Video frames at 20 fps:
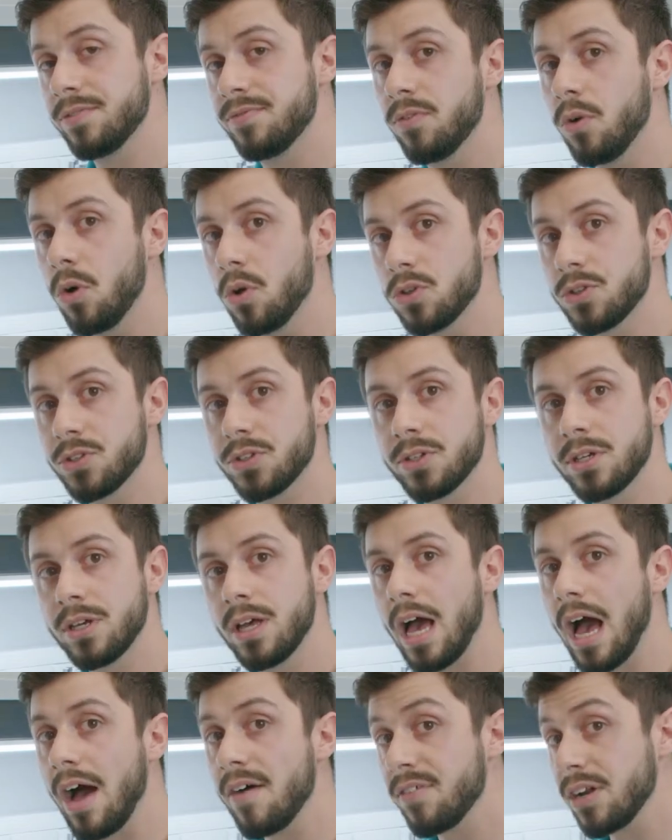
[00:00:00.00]
volt
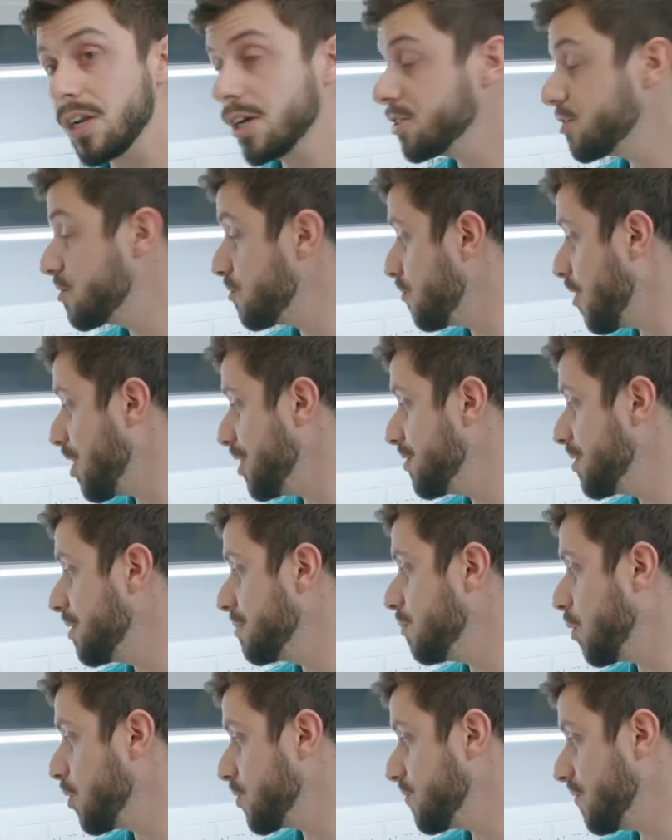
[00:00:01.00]
avalanche rated
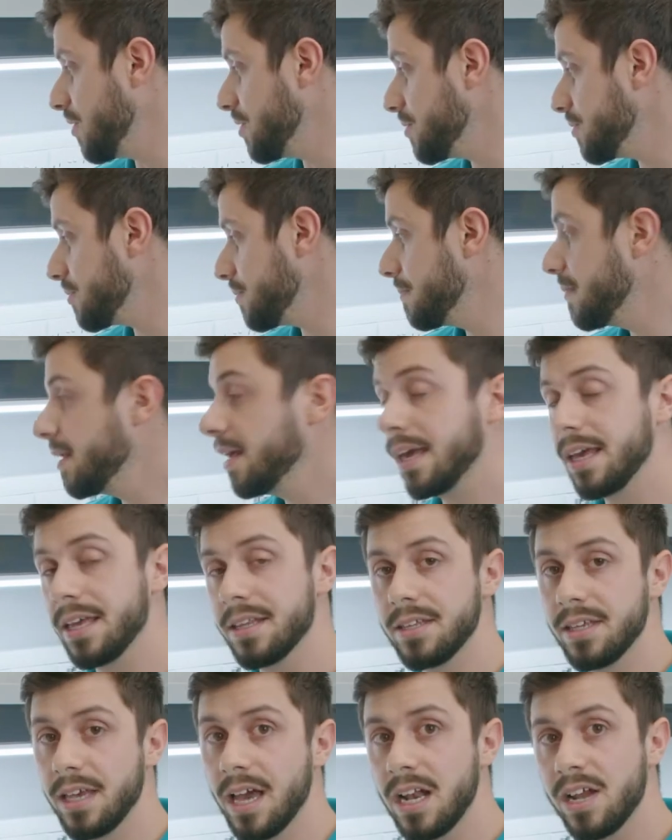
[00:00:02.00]
MOSFETs
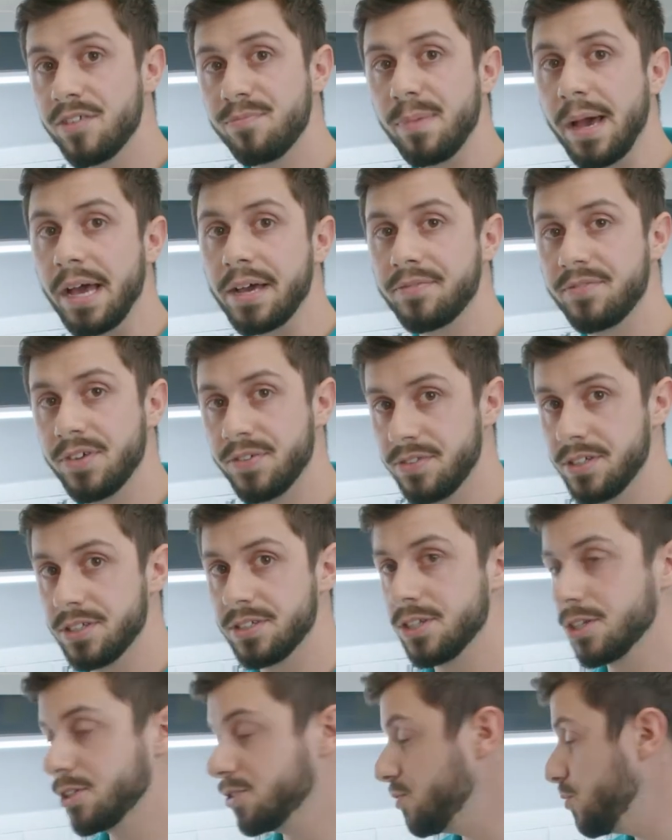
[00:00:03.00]
in the LFPAK
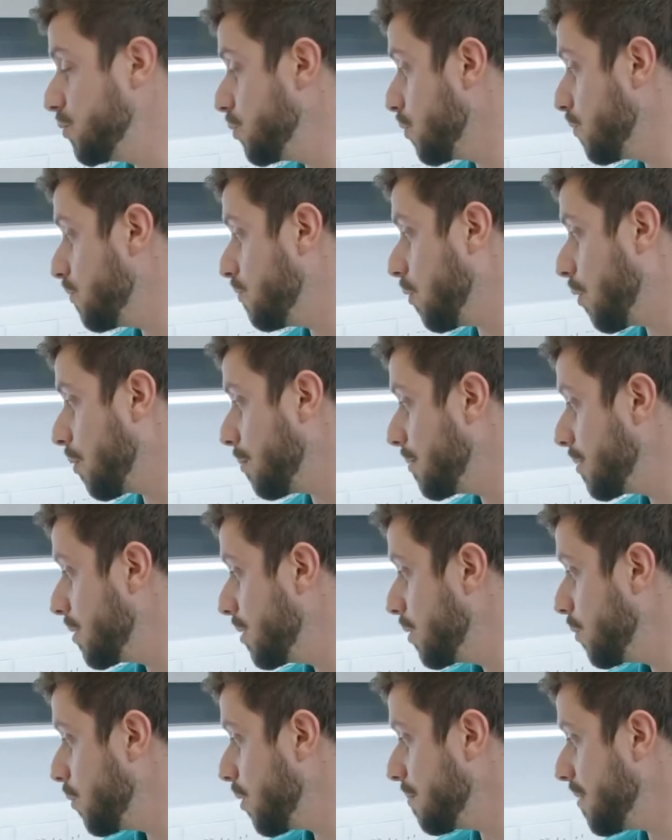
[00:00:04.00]
56 dual form.
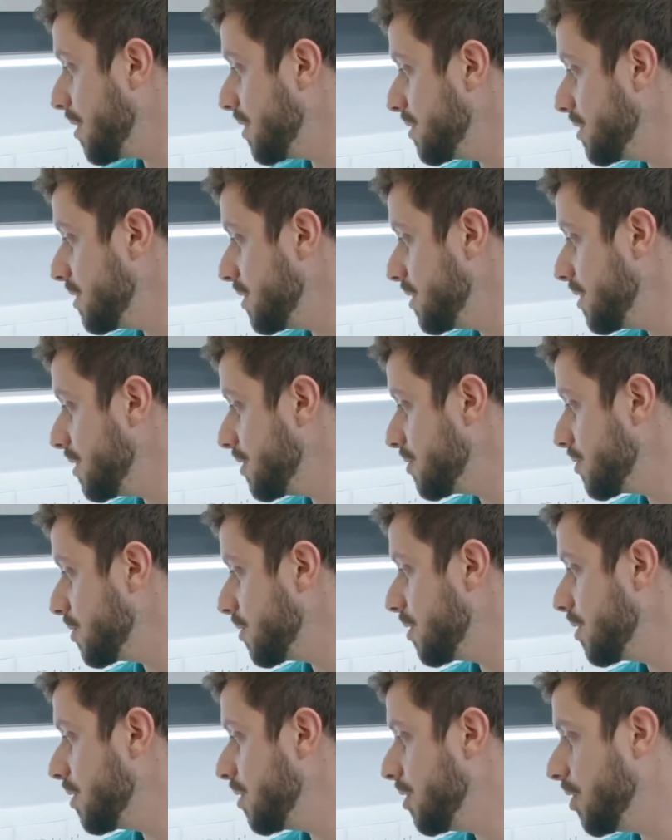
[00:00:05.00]
We may see this
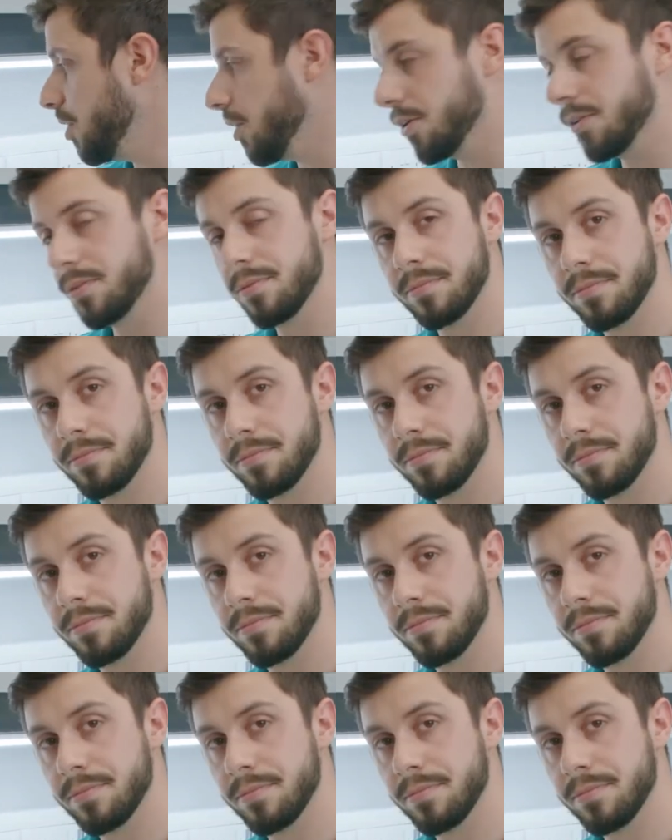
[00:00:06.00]
here.